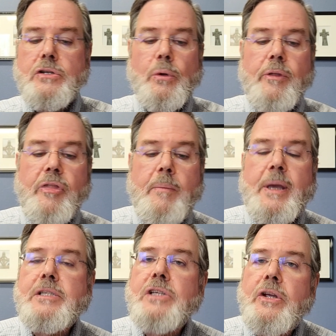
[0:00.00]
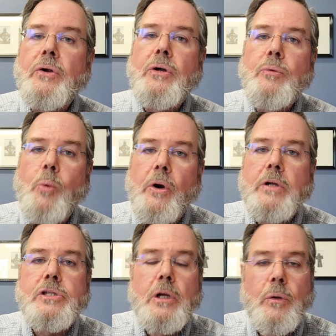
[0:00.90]
so that they may see your good
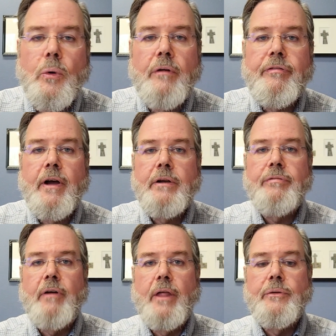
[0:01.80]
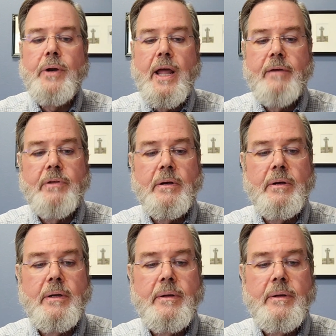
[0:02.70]
works and glorify your Father in heaven.